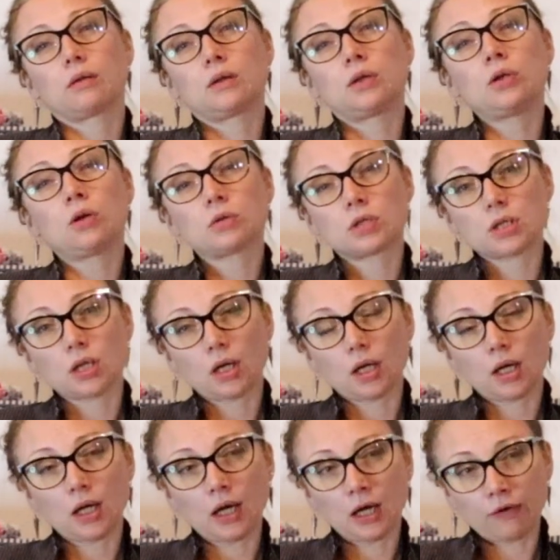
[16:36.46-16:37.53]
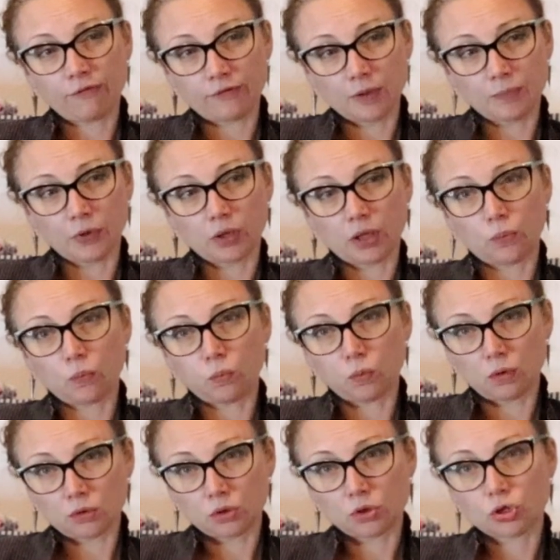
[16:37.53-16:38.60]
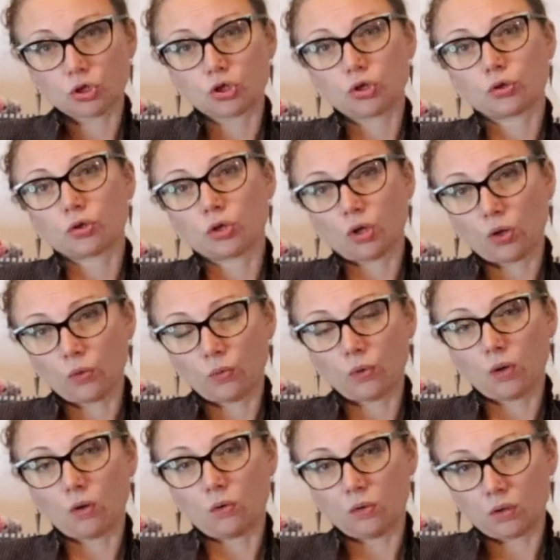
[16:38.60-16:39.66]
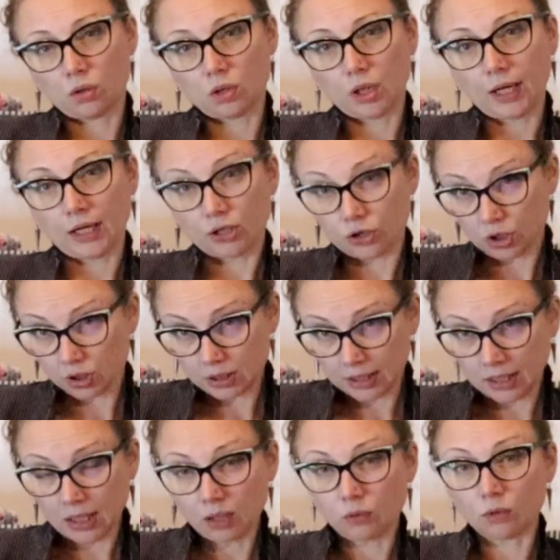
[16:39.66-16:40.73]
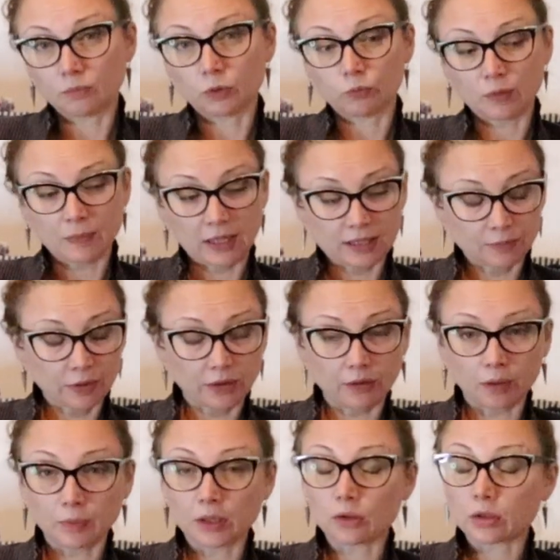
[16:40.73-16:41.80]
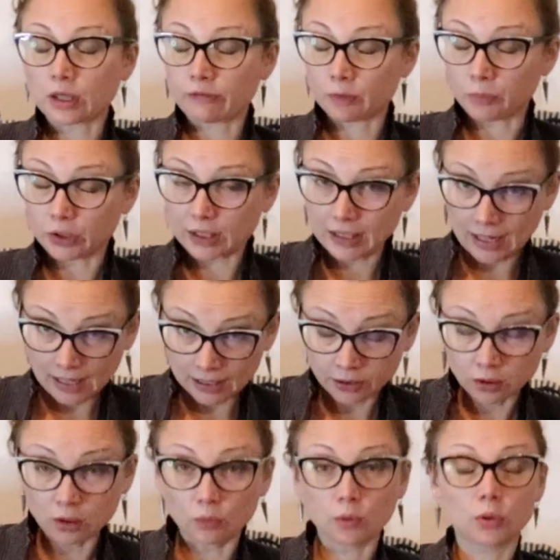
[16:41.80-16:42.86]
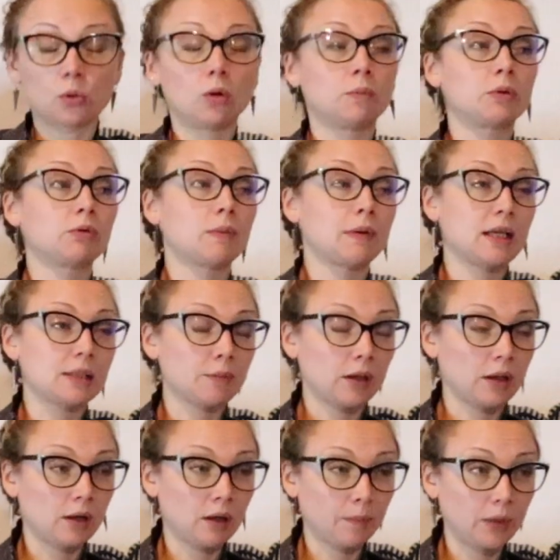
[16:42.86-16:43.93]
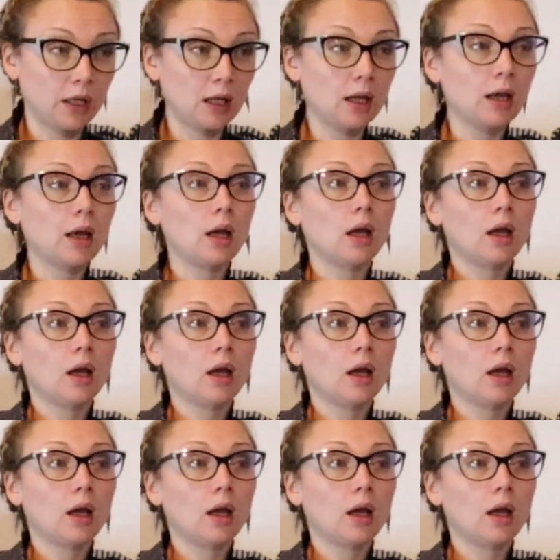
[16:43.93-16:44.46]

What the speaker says: not everybody wants to go on HRT, hormone replacement therapy. Not everybody can go on hormone replacement therapy.